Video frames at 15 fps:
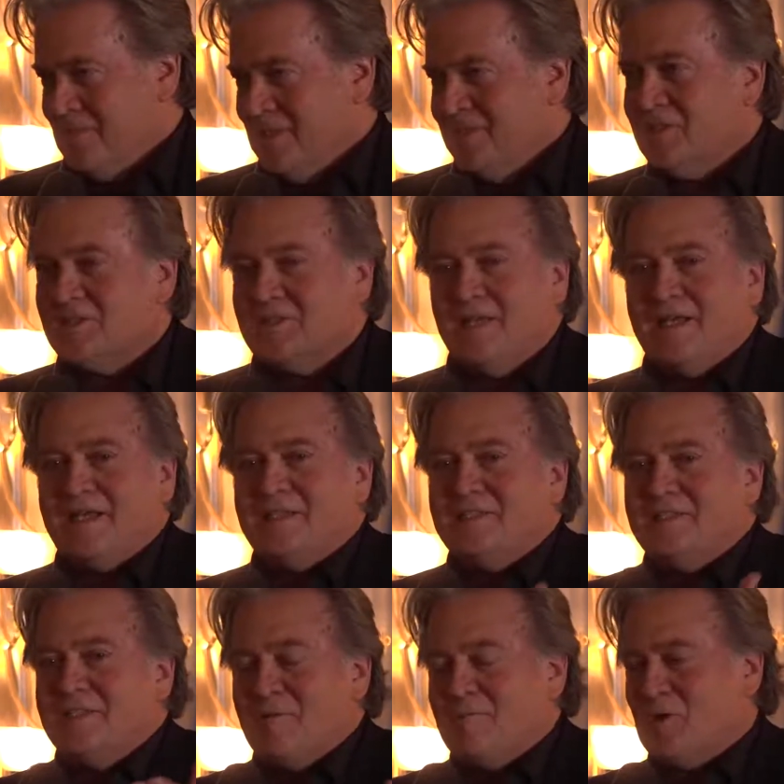Just like it's
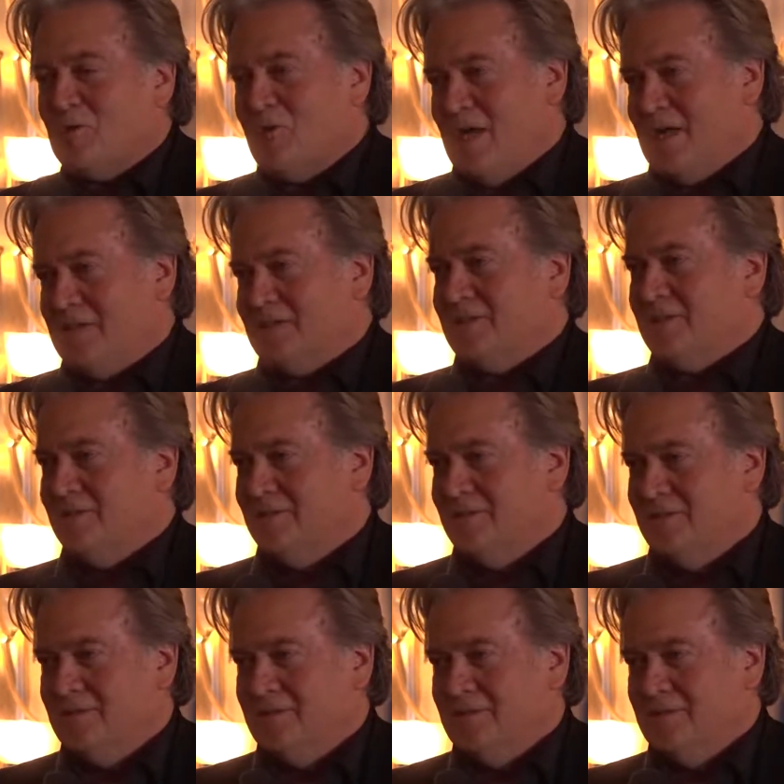Democrats,
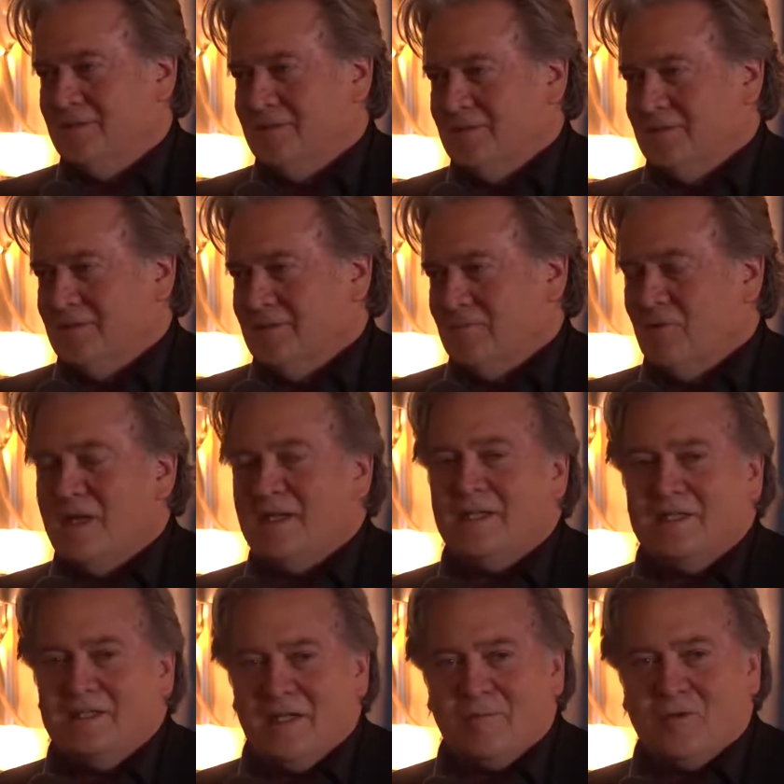
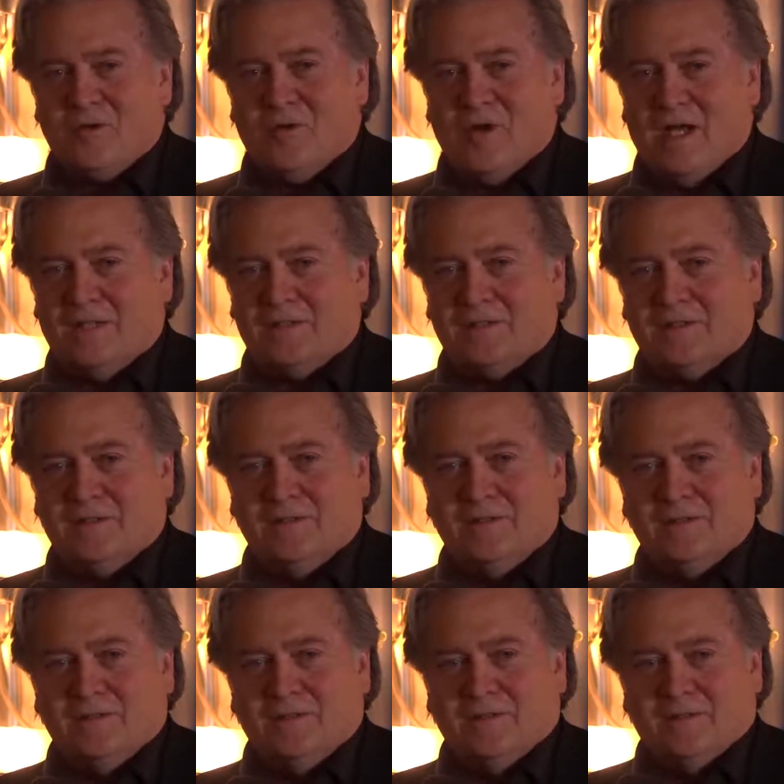Reagan Democrats,
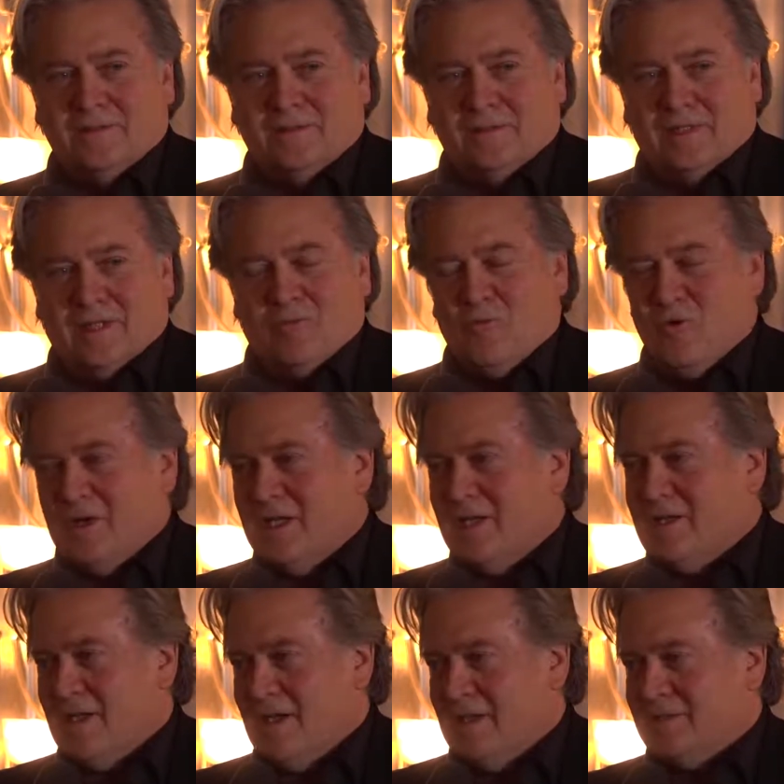and working
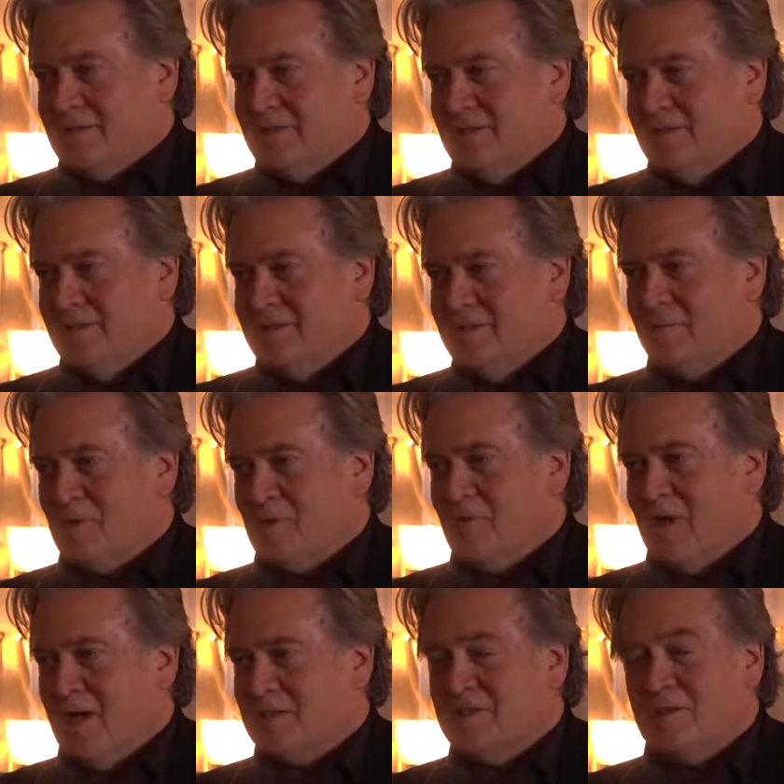class
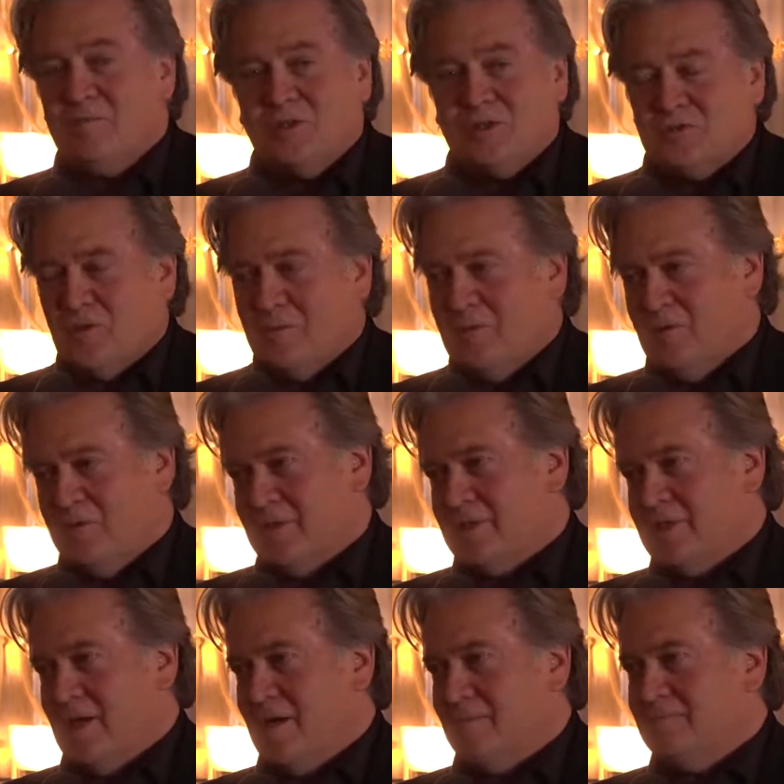Democrats that put Trump over the
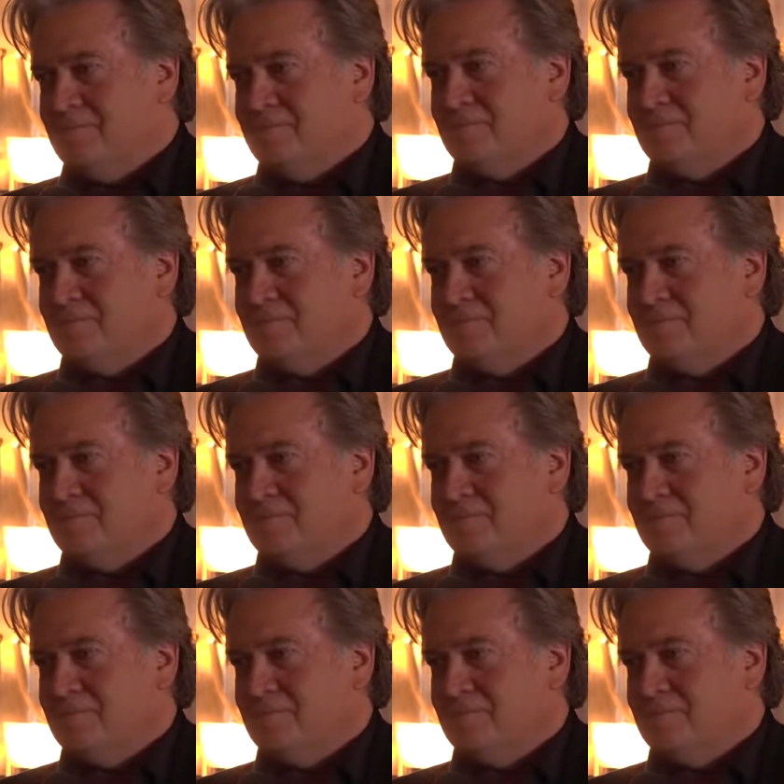top.